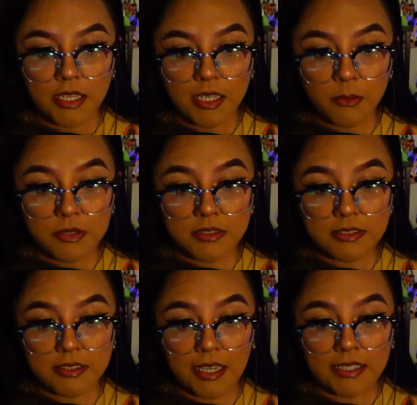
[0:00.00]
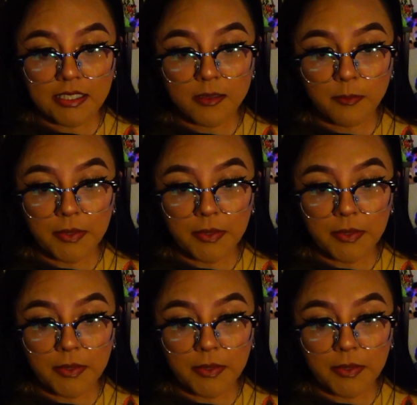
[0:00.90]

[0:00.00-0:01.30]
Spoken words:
It was designed and